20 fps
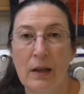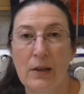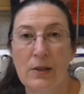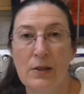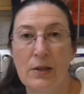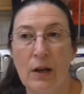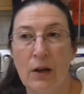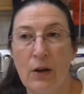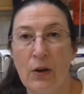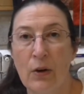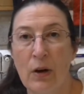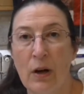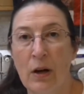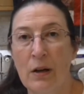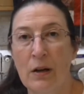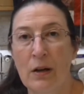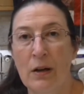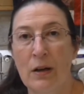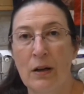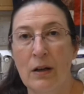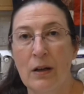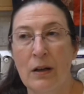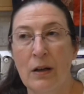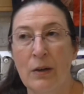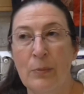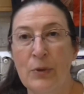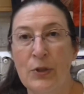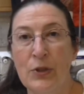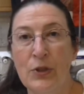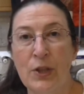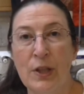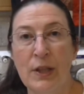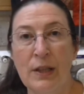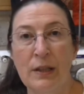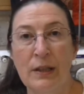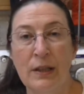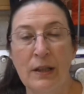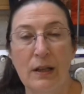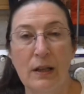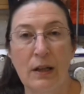So a
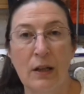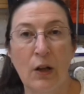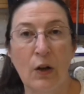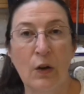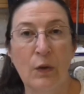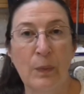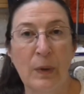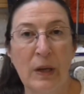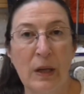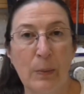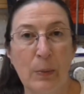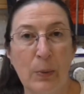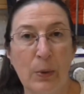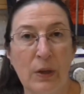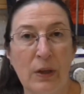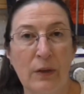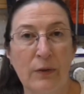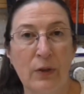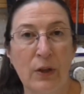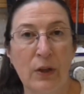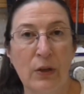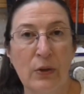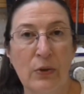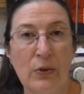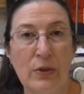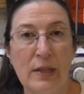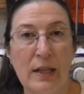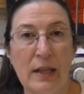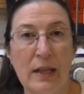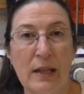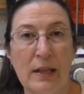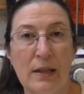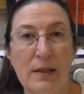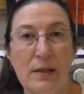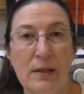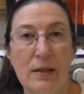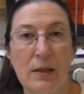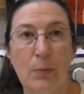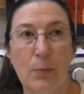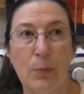machine that a lot of people have used
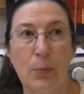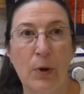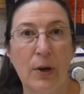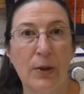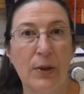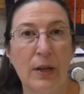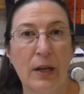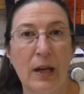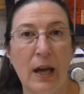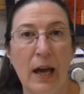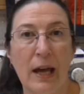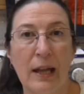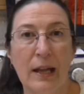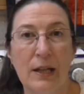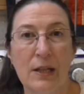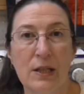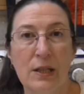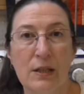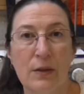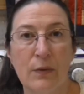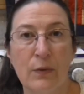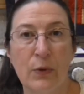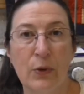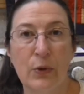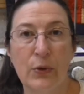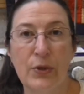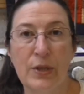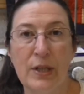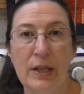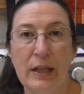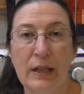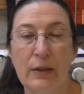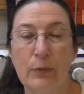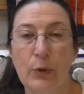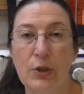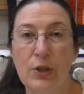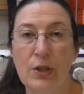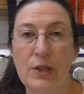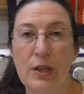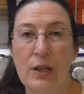is the Brother L S
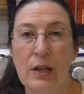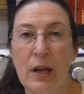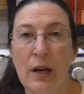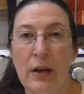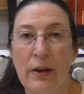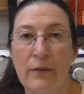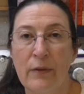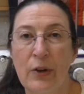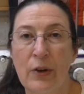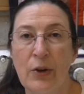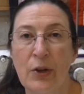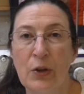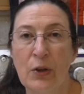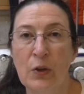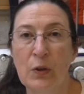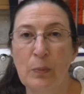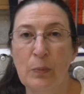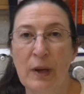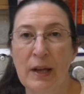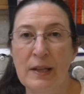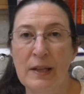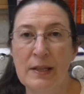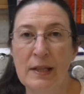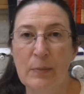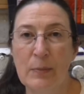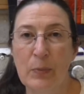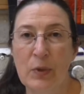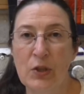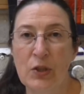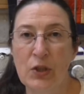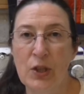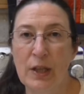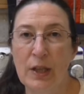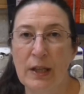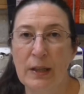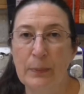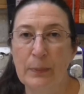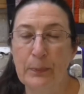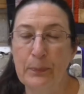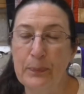fourteen, which is a very good basic
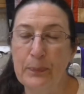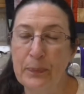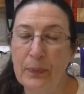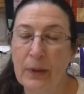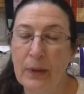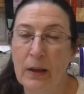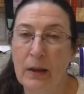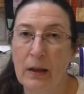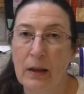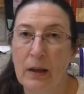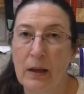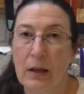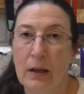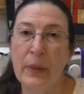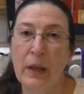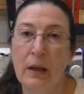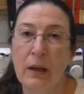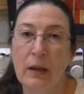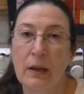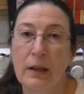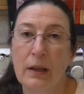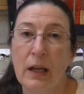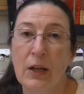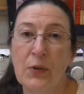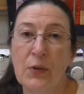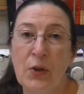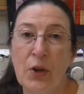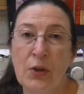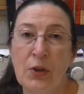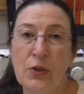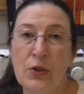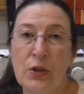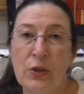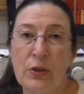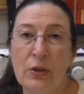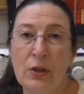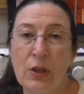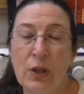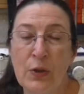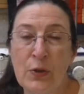machine. Now, if you're going
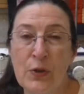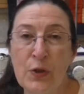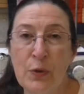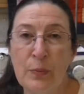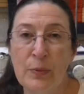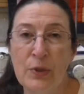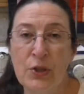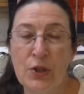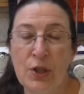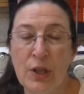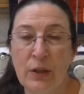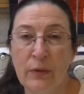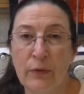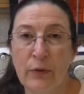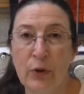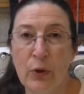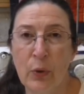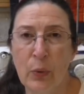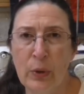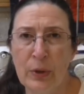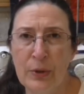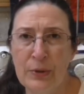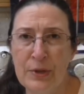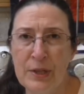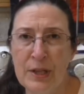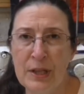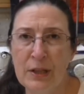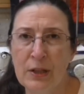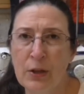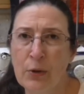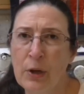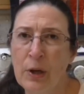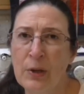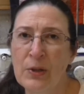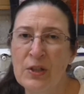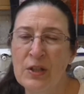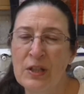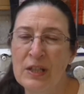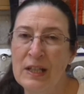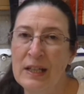to use your machine for quilting, you're
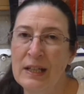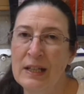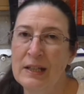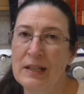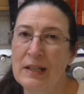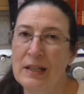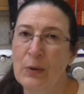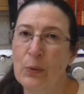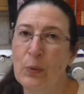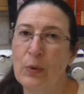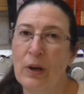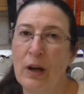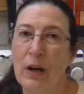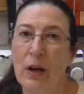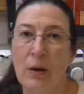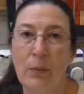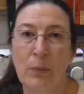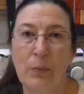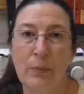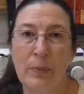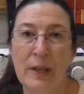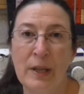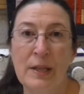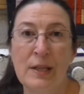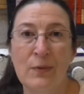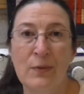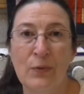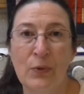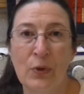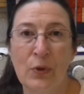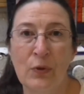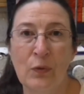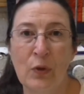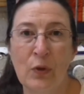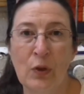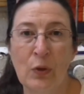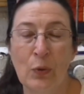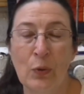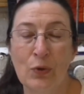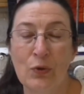going to need a um, piece and foot
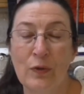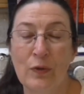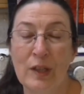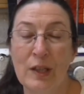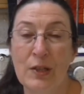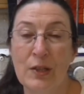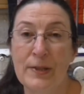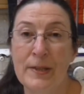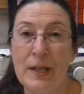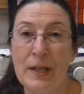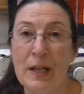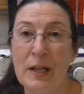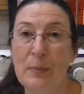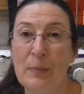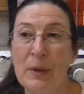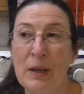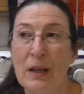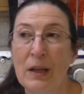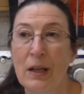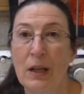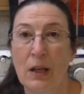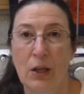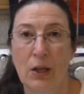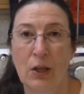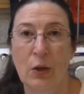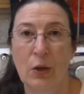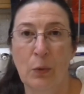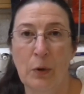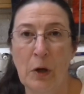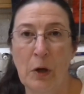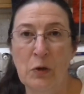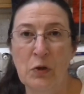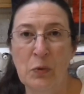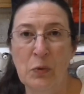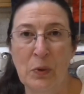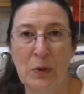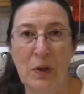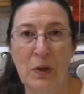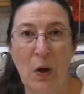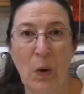for your quarter of an inch seam. You are going
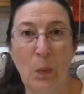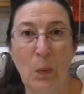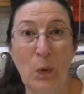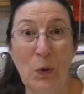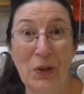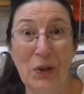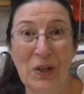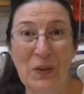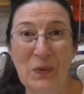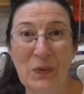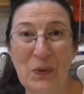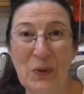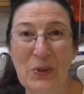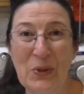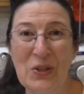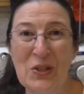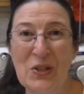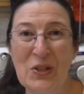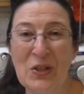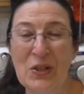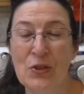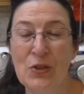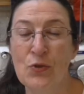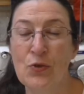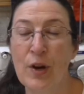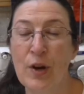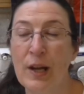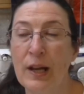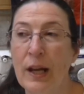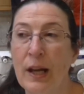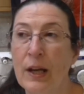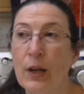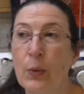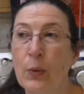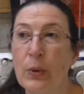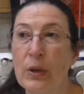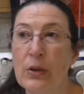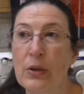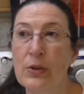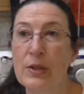to want a walking foot to do your straight line
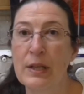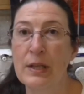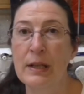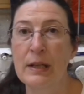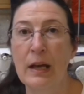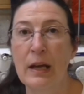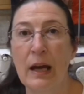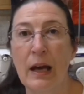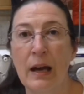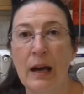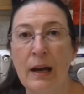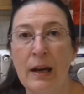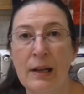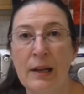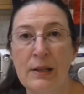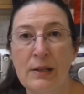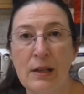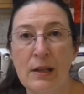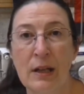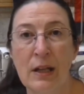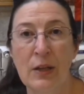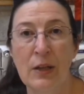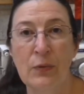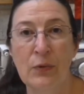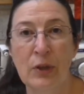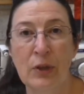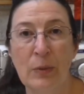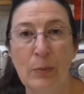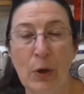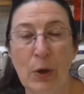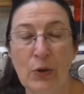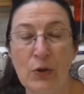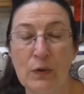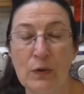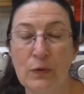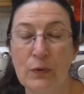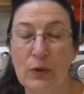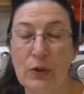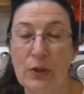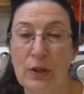quilting, and a free
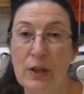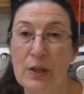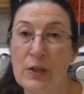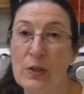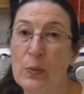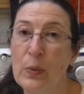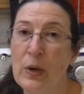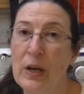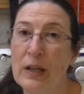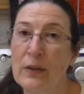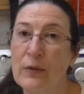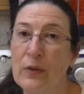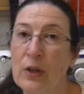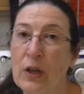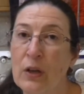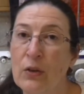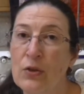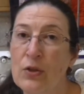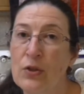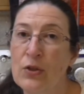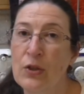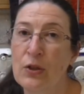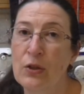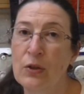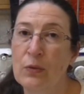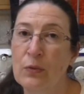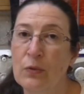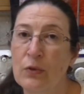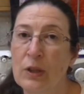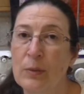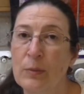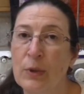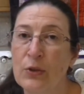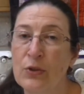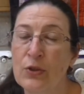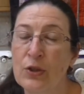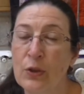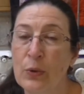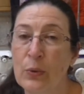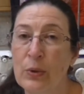motion foot as well if you're going to do free
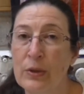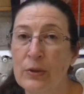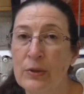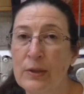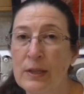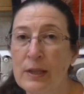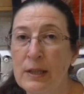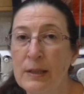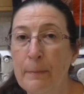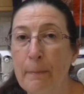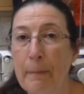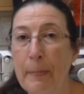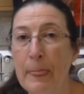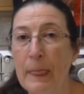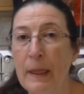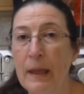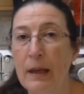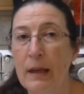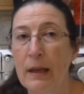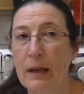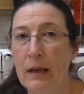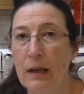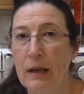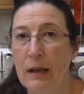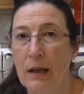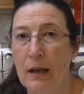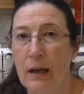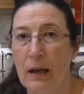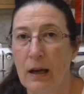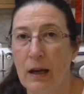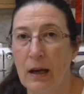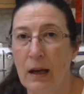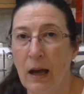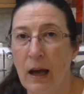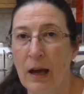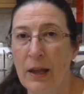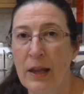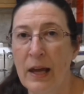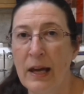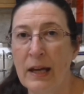motion quilting.
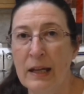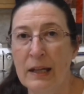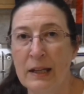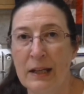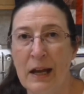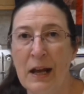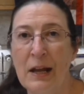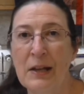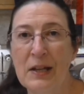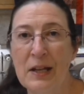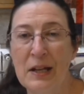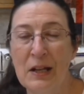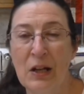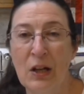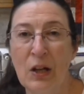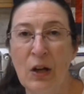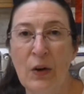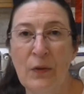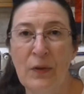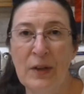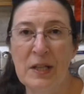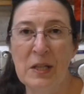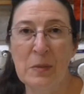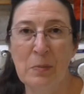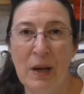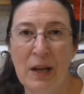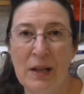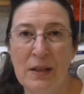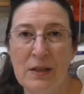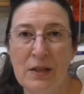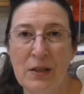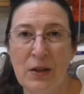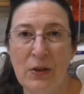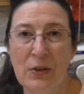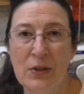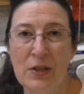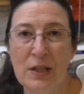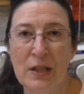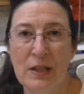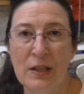And that can add a lot of expense
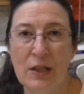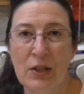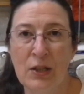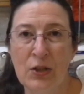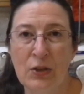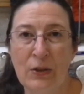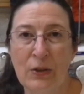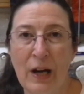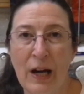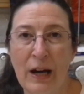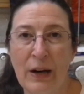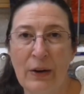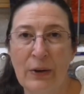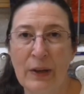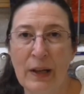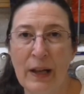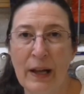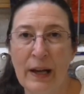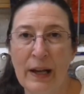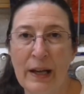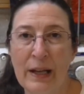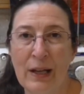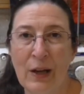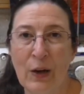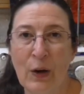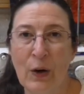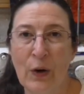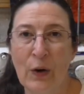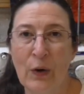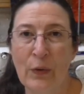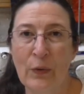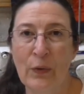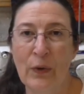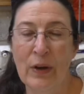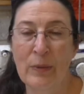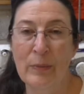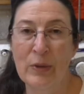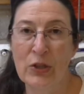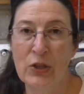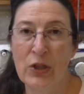onto the initial outlay of
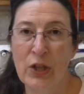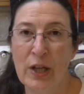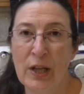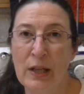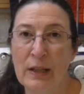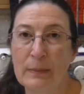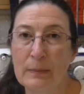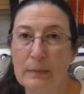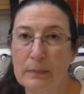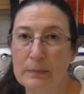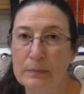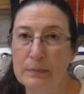a machine.